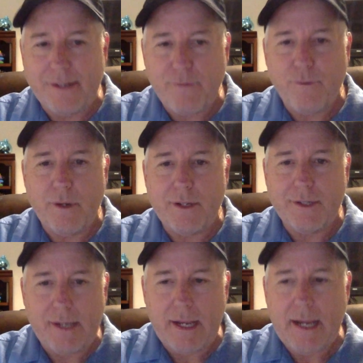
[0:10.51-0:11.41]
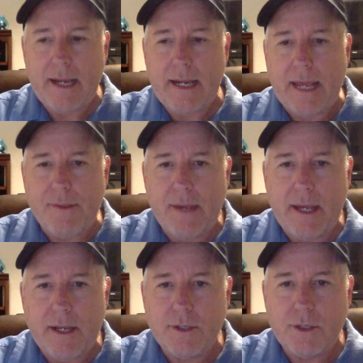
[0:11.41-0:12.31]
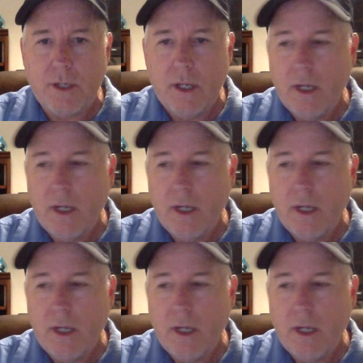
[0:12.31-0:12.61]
different today, and that is